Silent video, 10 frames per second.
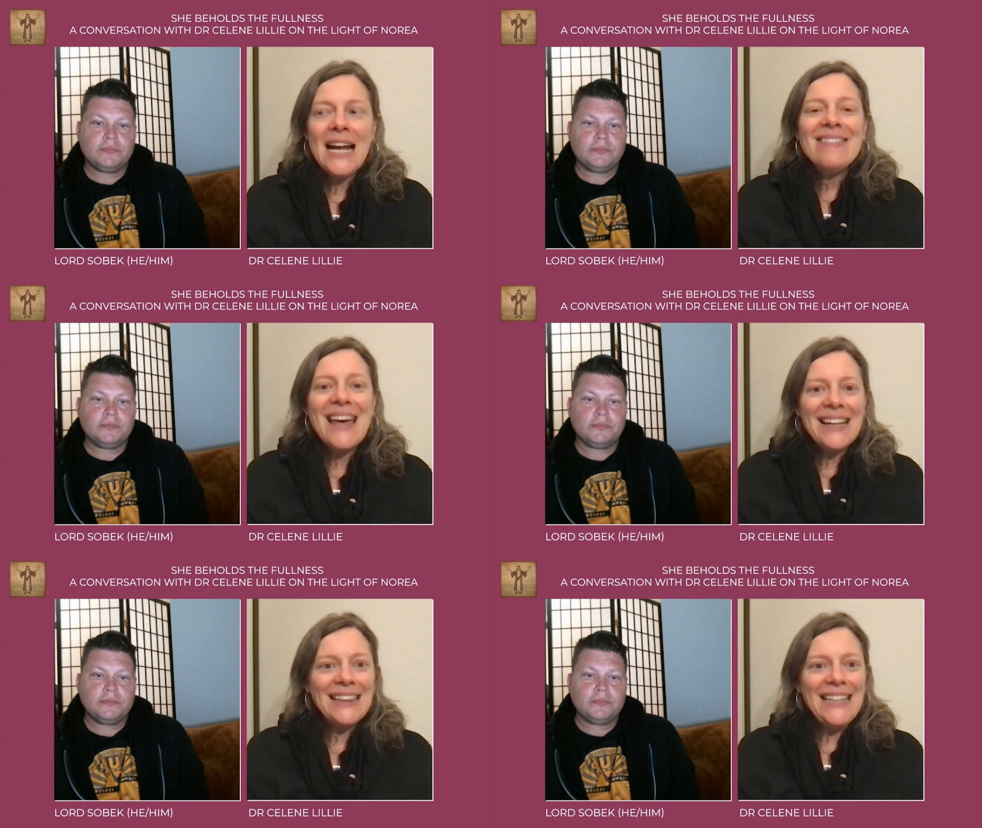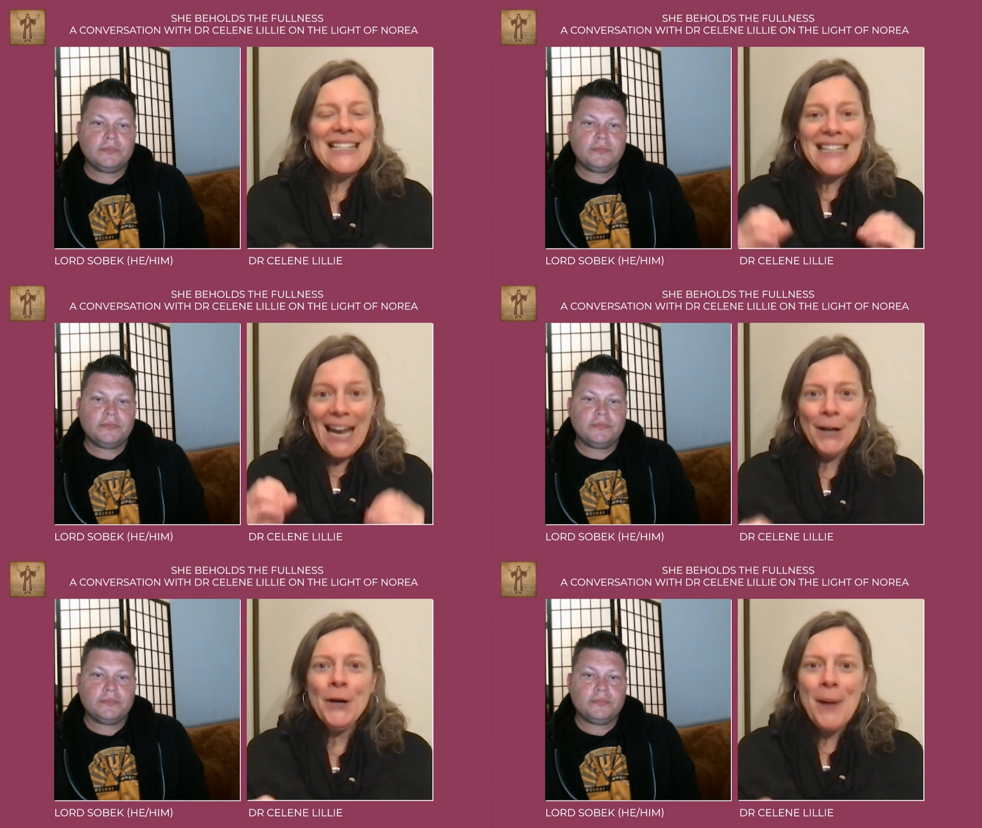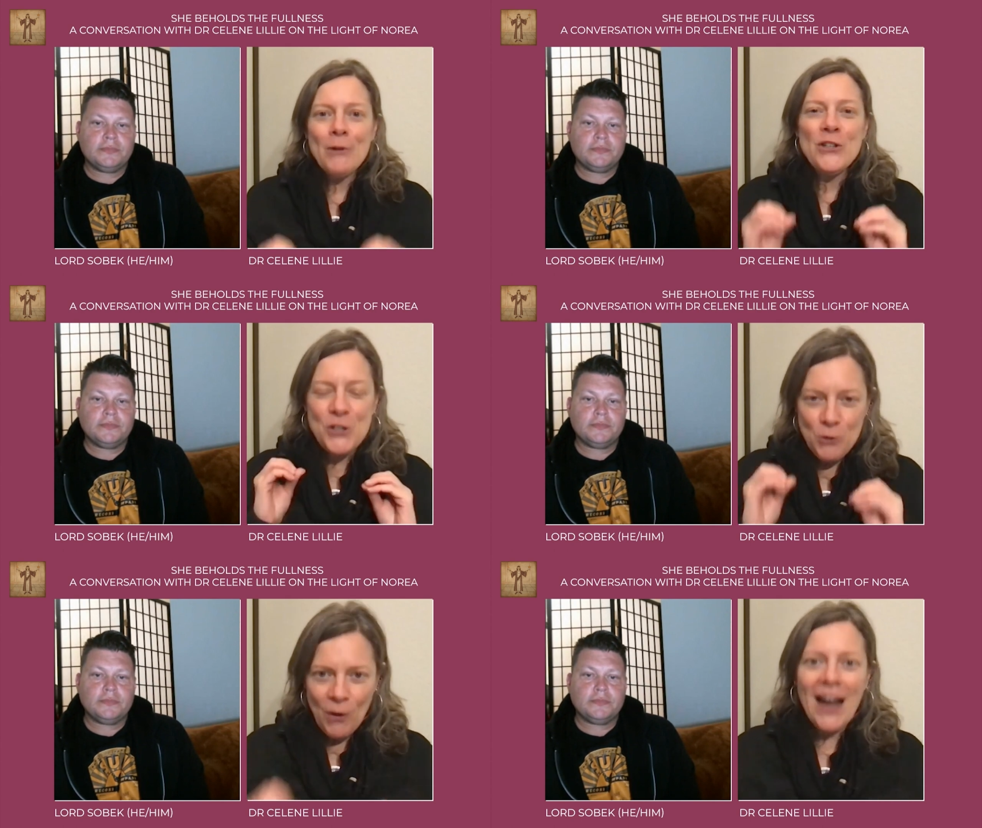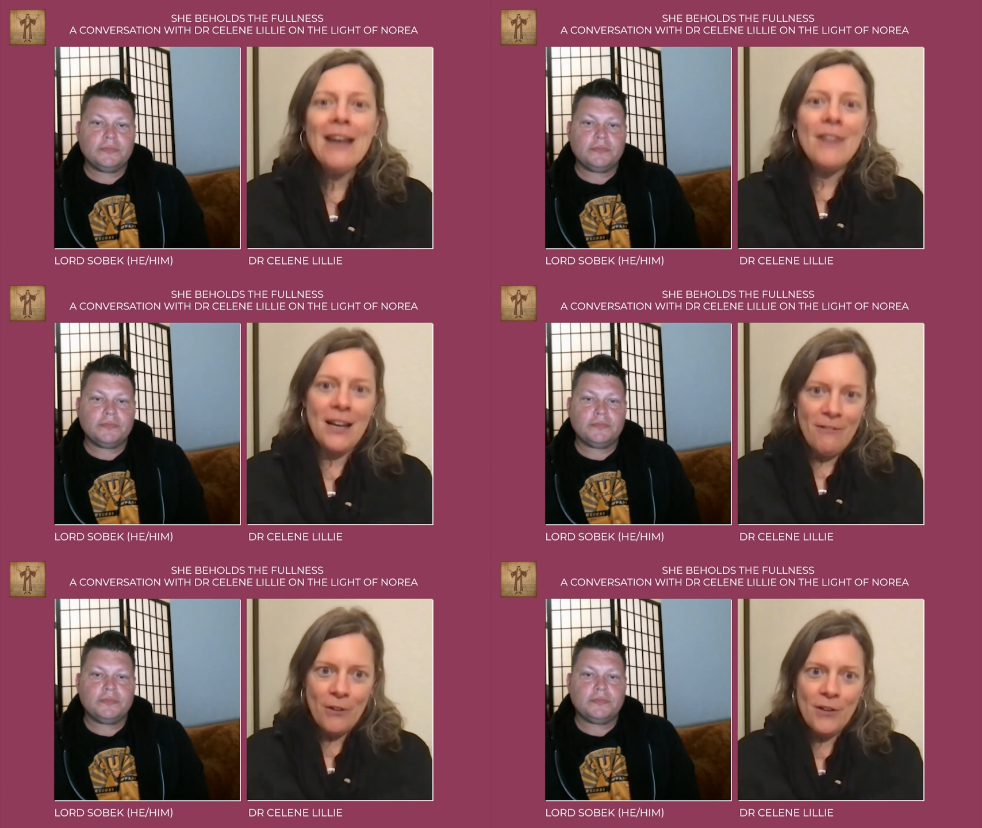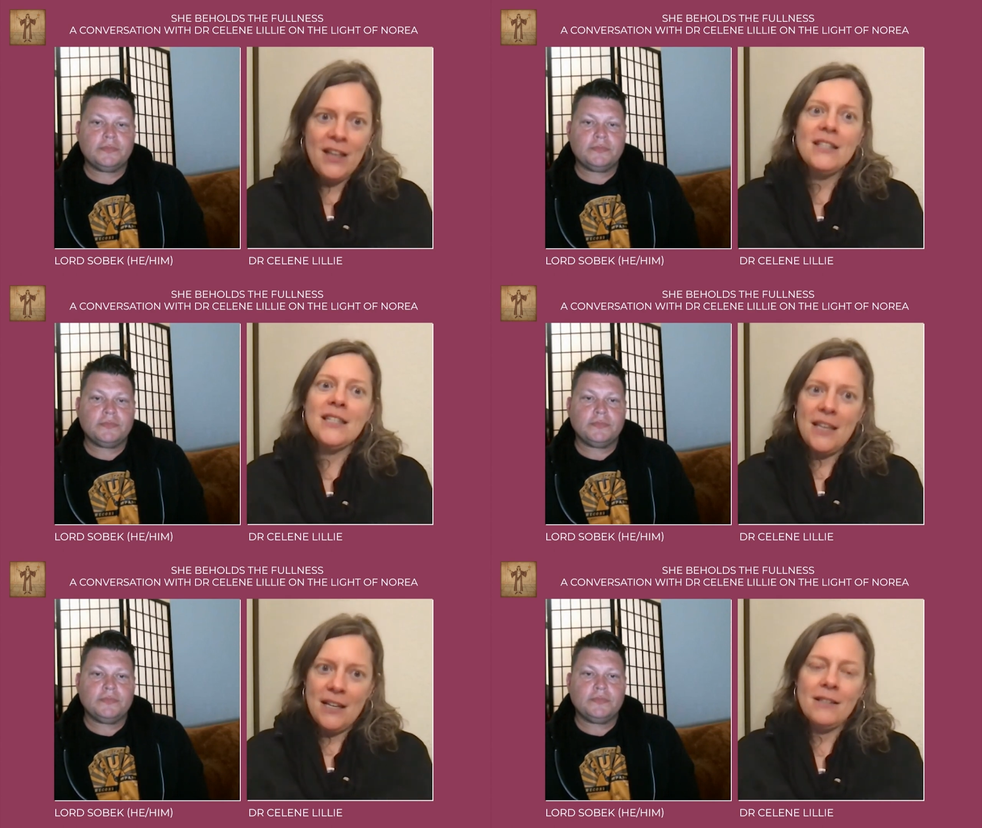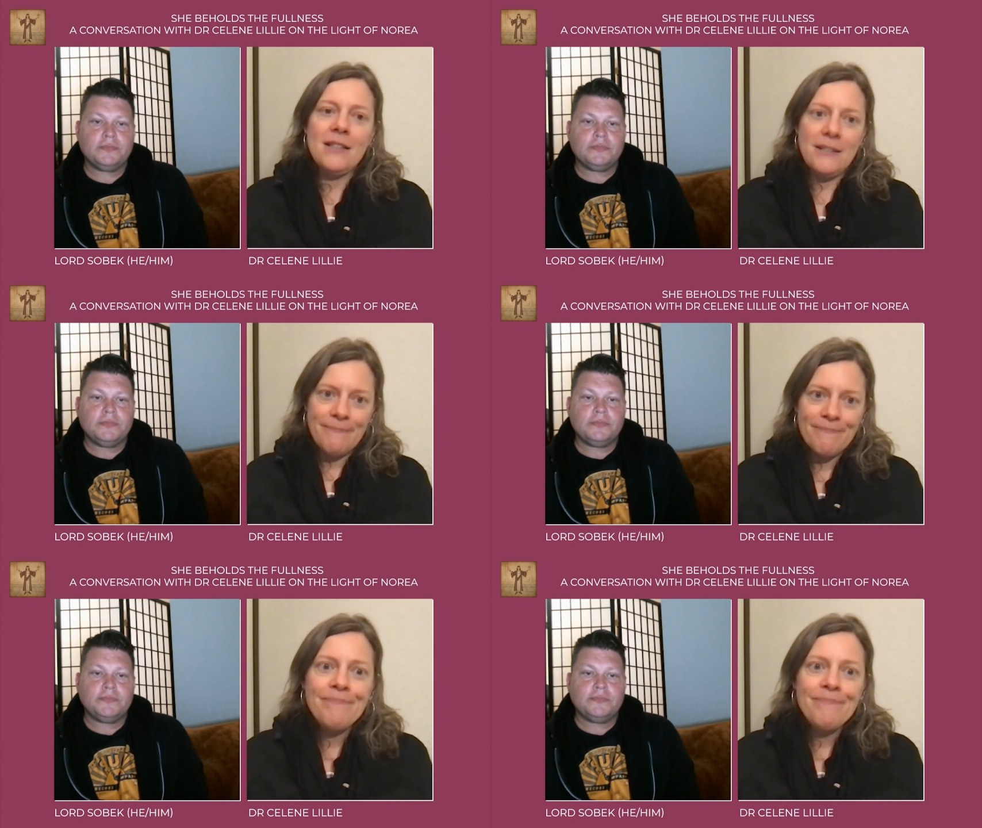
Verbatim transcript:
Speaker 1: that at least care about striving for these things.